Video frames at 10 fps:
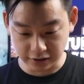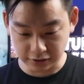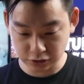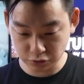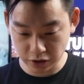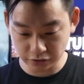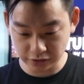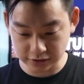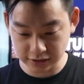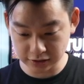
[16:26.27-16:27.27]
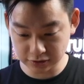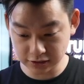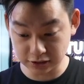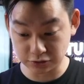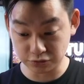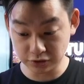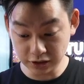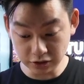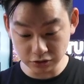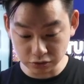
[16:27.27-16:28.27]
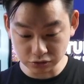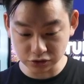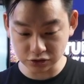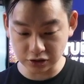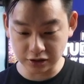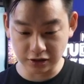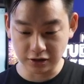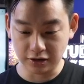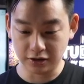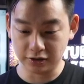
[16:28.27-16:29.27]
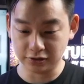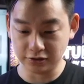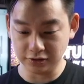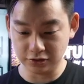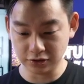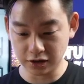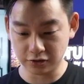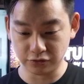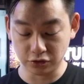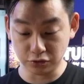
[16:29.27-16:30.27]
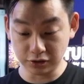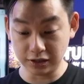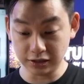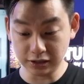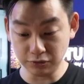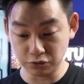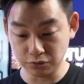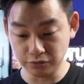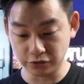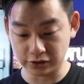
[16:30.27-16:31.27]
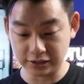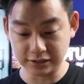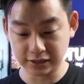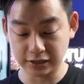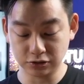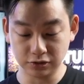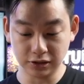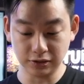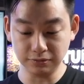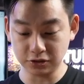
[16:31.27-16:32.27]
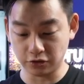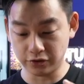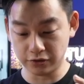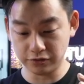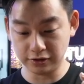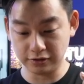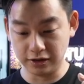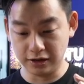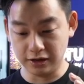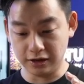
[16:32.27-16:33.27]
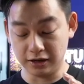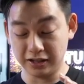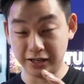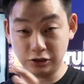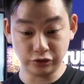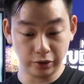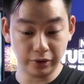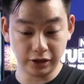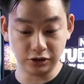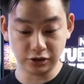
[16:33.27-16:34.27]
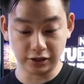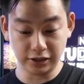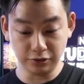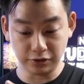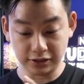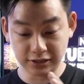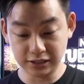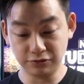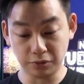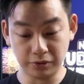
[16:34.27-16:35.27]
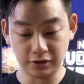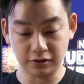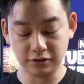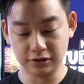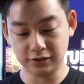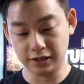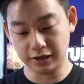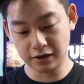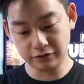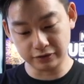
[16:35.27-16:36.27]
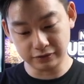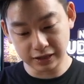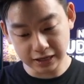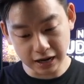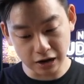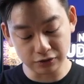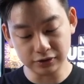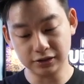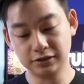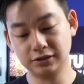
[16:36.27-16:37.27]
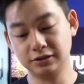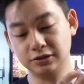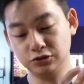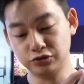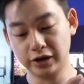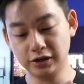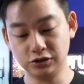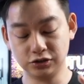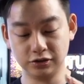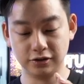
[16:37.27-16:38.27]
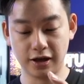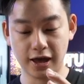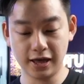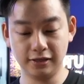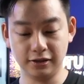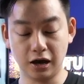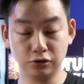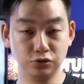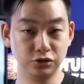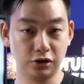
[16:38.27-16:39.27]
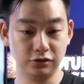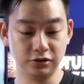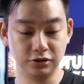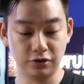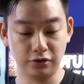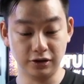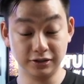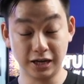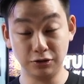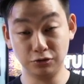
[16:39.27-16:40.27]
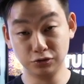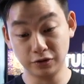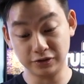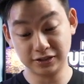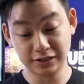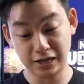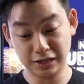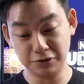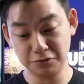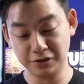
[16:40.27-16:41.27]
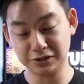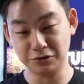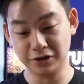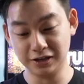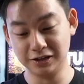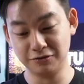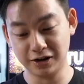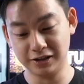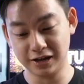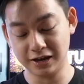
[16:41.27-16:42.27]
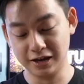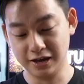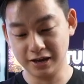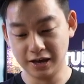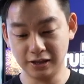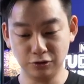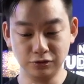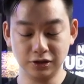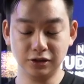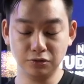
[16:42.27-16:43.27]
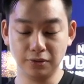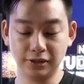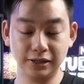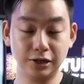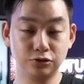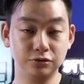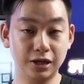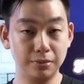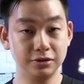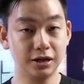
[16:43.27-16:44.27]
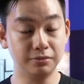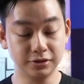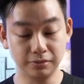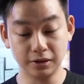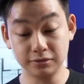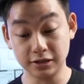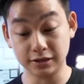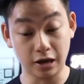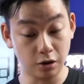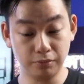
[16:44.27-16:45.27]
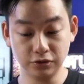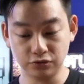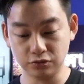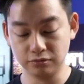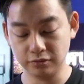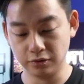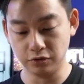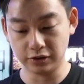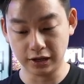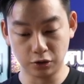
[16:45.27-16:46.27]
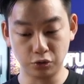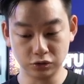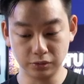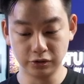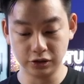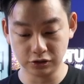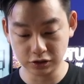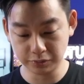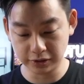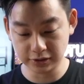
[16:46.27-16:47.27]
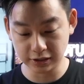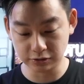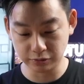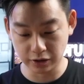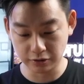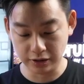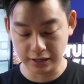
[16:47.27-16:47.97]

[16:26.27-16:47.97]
square feet in size. So this is really huge. You're going to have your utility room for this side. So in terms of having like the dry and wet kitchen, I think you can see from here is that they kind of have laid out this dry kitchen at the household shelter surroundings, and you also have a study room that's located right there. And utility room, I think that also doubles up sometimes as a helper's room with an enclosable kitchen space here as well.